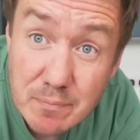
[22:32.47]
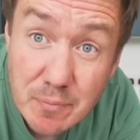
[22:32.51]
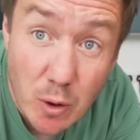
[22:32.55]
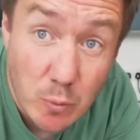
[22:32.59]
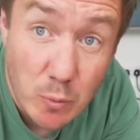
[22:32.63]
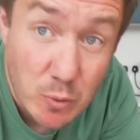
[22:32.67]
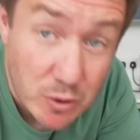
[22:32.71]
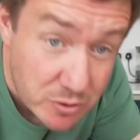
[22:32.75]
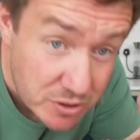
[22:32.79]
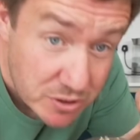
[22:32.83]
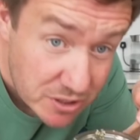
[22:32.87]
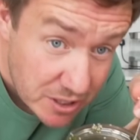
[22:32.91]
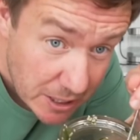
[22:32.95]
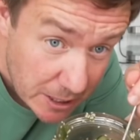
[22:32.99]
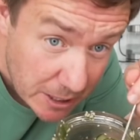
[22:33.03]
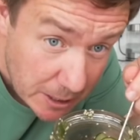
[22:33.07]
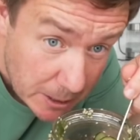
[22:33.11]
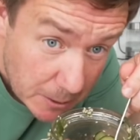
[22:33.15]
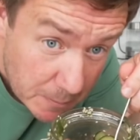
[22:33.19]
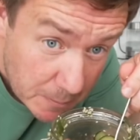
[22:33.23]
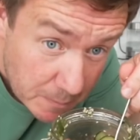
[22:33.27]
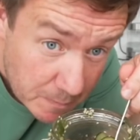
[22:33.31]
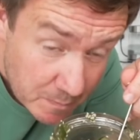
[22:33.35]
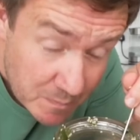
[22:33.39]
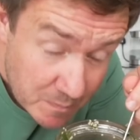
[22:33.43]
but we'll
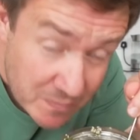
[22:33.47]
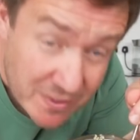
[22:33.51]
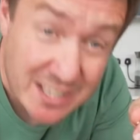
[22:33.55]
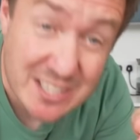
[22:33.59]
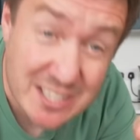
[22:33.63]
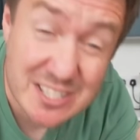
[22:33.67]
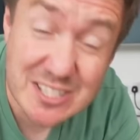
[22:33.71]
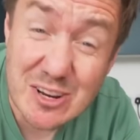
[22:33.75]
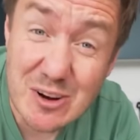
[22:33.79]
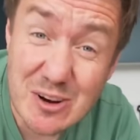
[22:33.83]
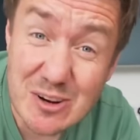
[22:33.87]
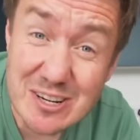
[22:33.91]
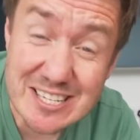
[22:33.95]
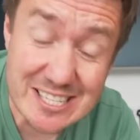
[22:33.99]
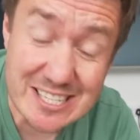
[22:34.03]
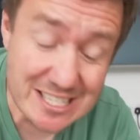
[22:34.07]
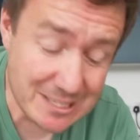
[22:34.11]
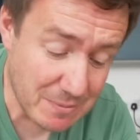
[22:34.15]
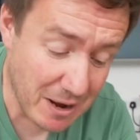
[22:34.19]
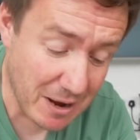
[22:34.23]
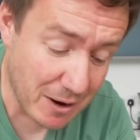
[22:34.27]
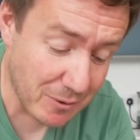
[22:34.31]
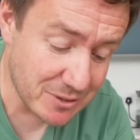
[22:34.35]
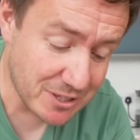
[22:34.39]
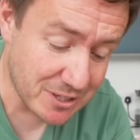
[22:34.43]
see. It certainly
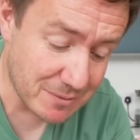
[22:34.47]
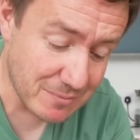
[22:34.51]
smells